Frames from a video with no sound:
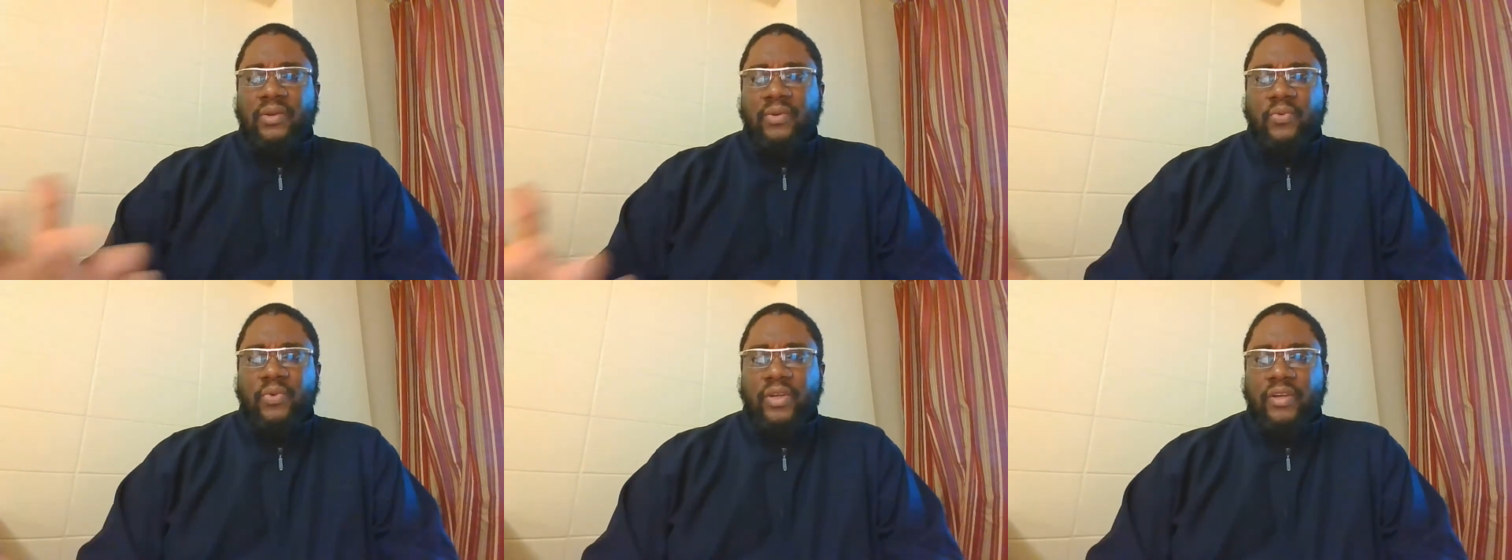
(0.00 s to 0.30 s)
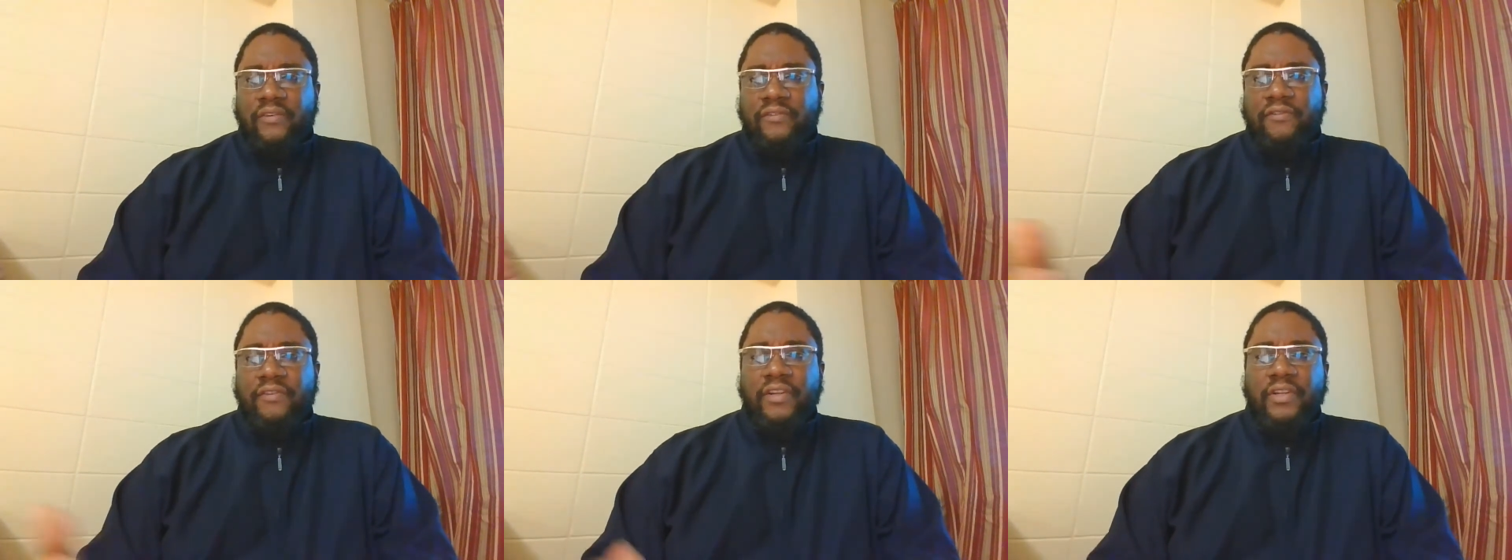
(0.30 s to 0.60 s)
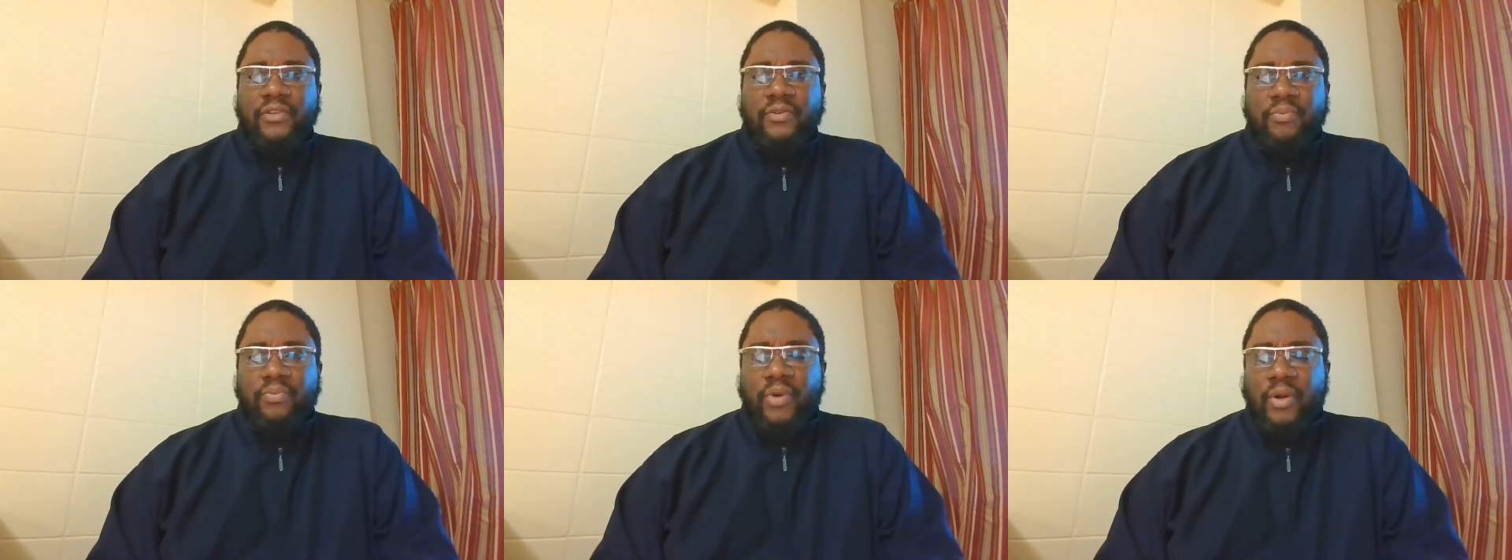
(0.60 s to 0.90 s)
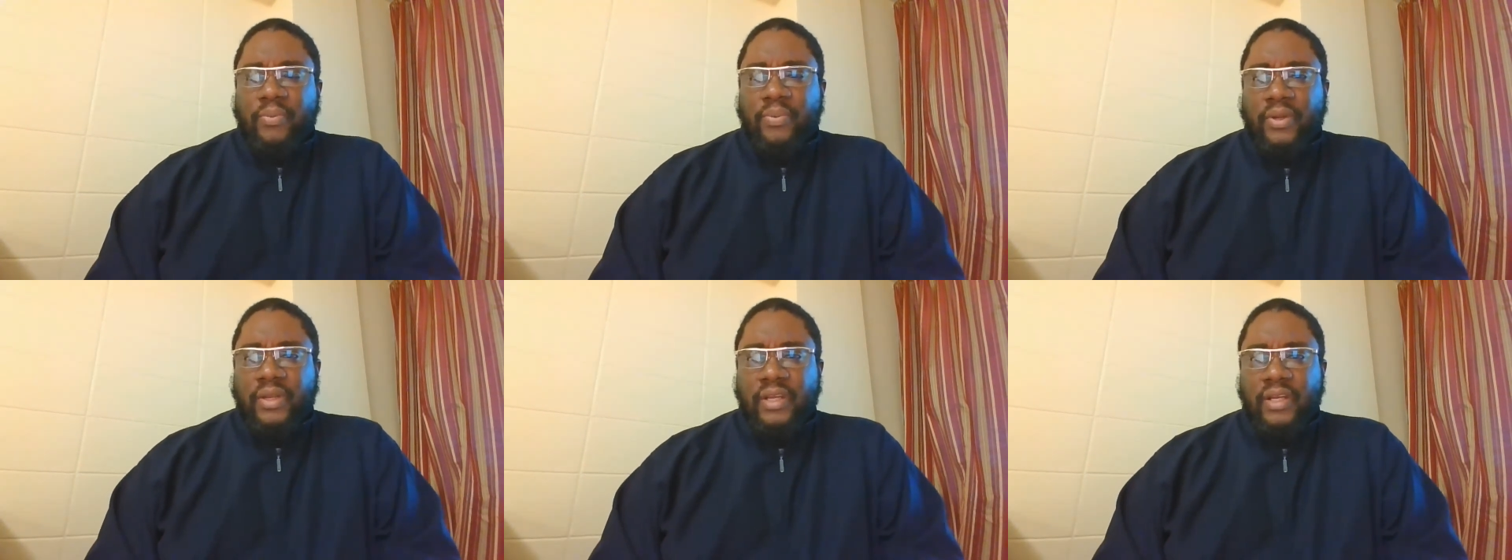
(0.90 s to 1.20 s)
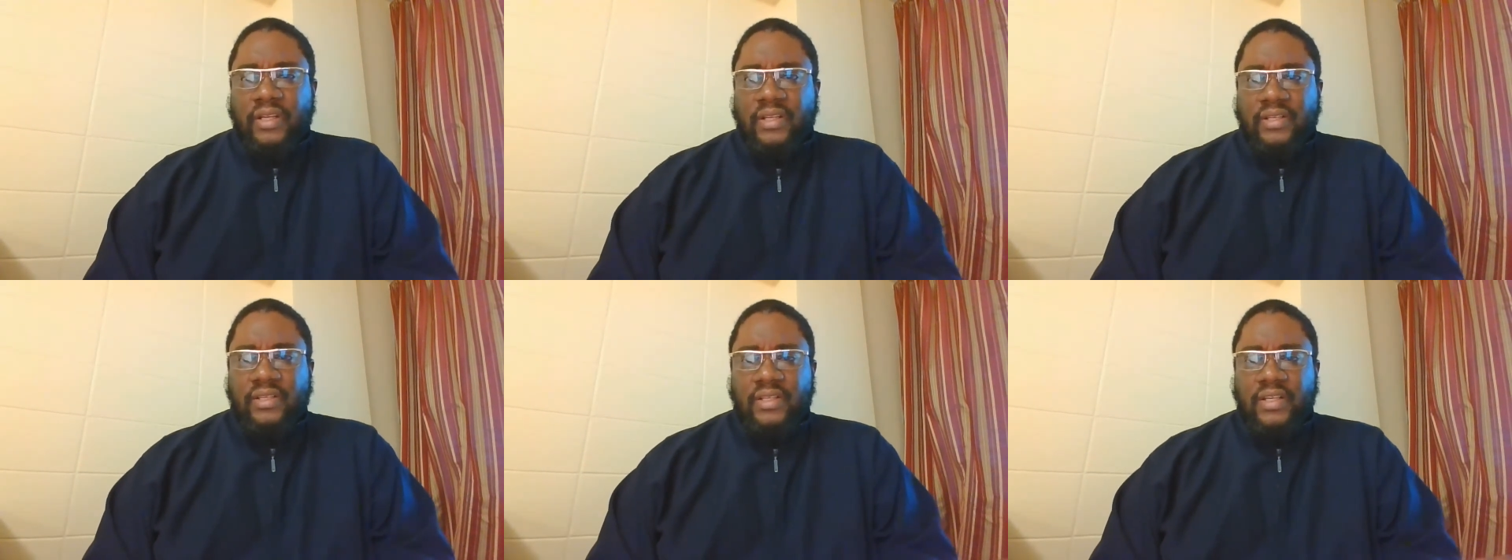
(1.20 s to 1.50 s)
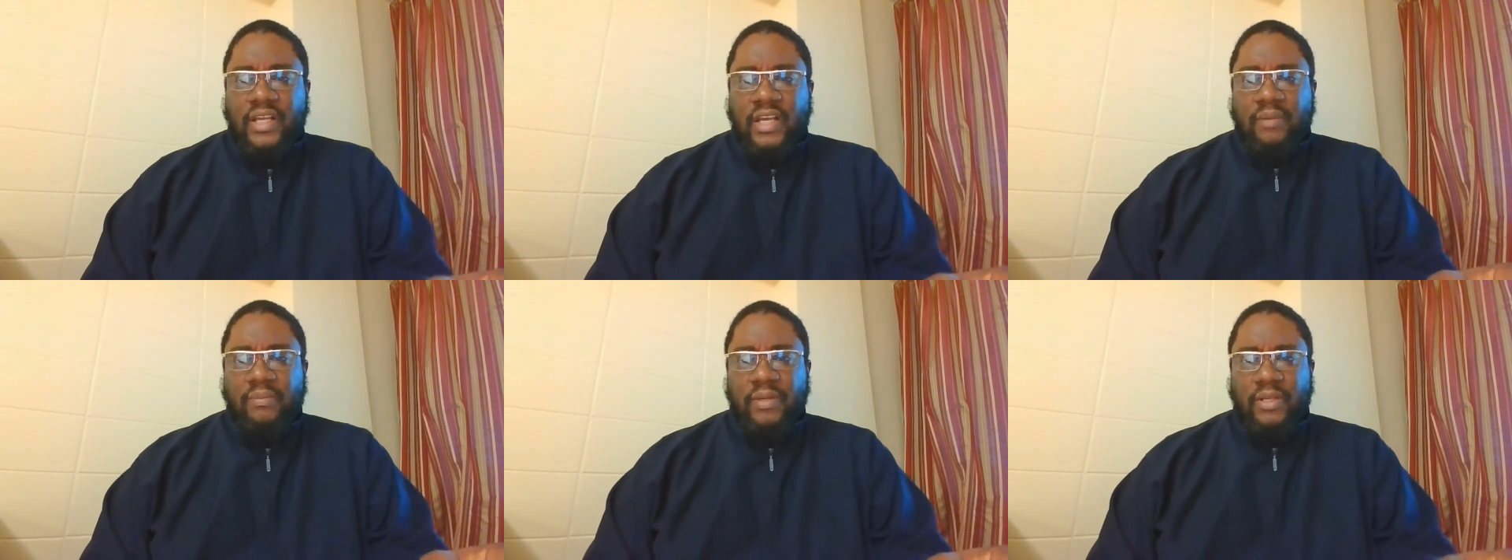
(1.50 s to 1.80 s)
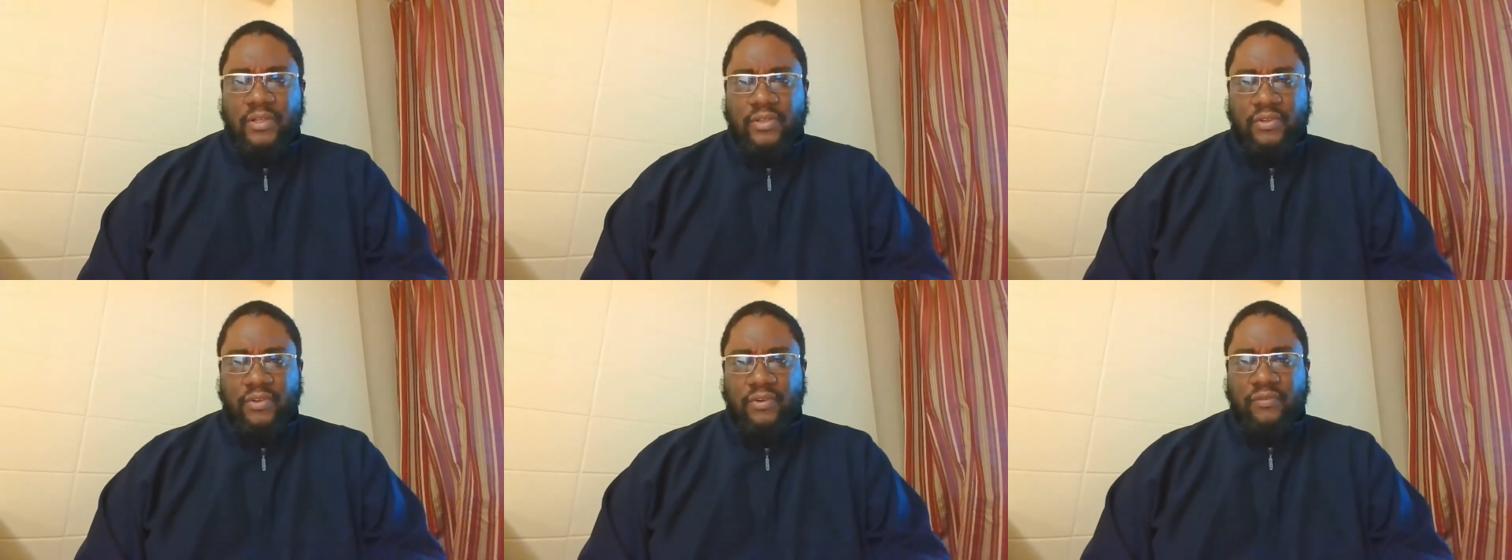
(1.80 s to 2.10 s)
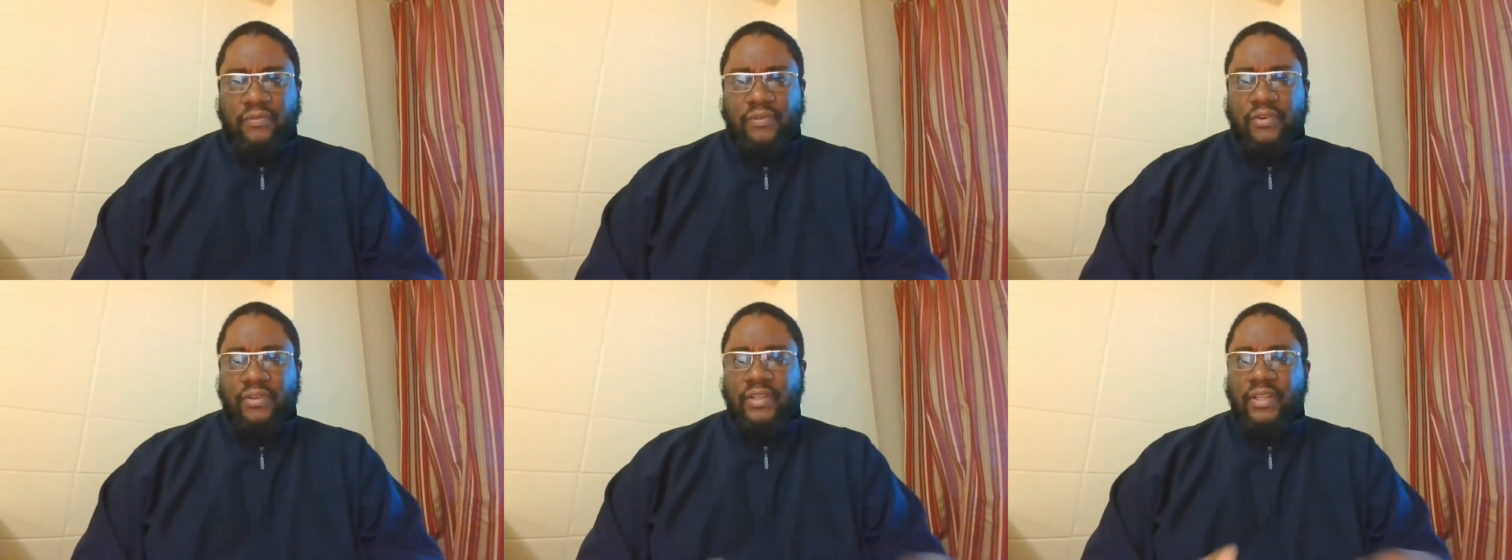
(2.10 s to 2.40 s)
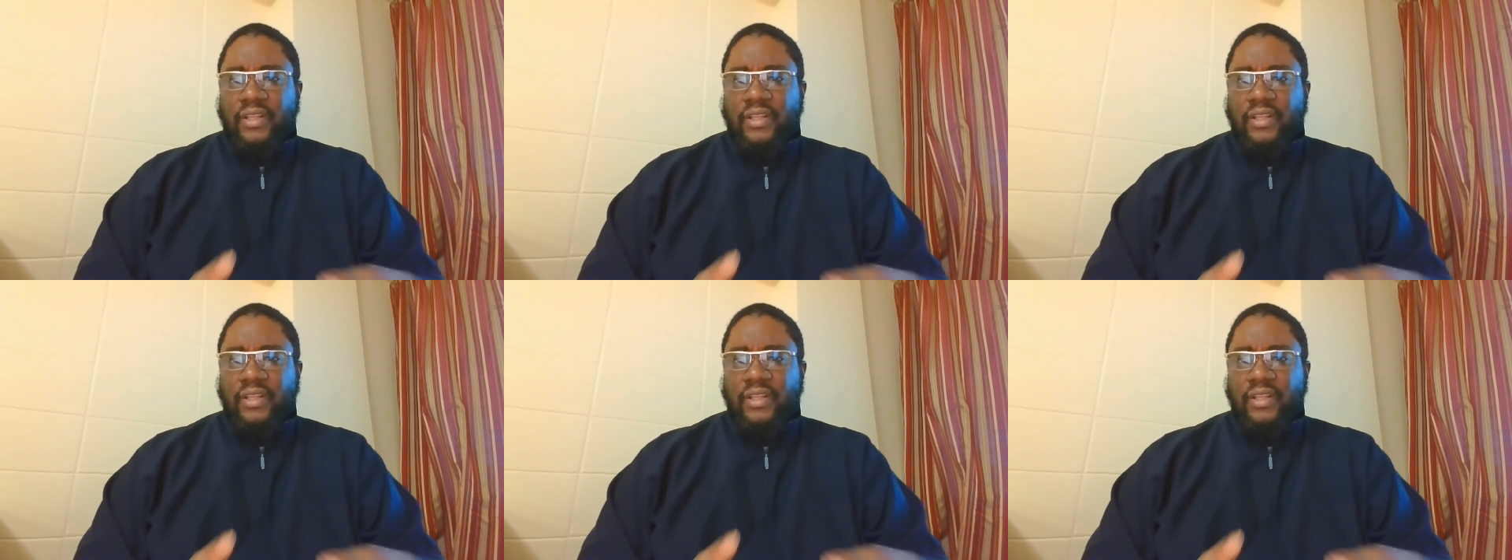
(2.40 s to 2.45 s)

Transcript: we're free to propagate Islam and so forth.